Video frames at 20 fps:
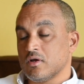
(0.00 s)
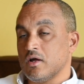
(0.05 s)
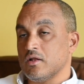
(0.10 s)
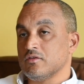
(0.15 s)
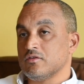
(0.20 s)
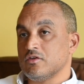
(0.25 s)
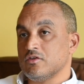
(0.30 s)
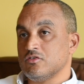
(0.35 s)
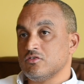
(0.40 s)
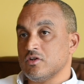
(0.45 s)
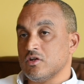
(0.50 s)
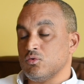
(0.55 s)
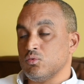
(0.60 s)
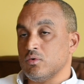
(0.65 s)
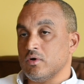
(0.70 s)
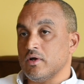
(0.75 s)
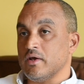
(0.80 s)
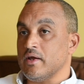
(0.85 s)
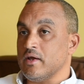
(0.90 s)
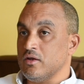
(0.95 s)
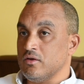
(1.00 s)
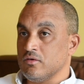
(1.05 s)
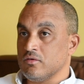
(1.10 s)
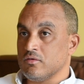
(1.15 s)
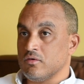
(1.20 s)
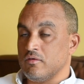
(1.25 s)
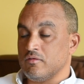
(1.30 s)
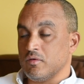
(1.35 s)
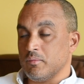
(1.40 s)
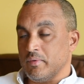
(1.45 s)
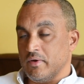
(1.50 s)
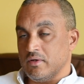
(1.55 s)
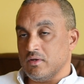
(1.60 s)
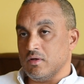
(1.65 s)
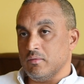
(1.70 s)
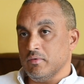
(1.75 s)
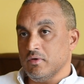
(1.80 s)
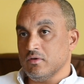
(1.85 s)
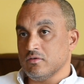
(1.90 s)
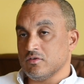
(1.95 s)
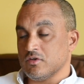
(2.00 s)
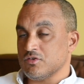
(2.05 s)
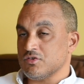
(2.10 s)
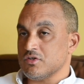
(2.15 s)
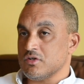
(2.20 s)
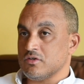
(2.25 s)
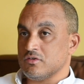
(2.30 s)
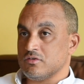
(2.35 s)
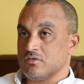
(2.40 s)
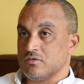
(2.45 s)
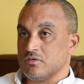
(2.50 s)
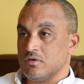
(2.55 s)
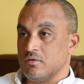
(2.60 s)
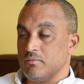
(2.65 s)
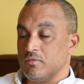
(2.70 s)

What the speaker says: countries that were ahead of the pandemic, such as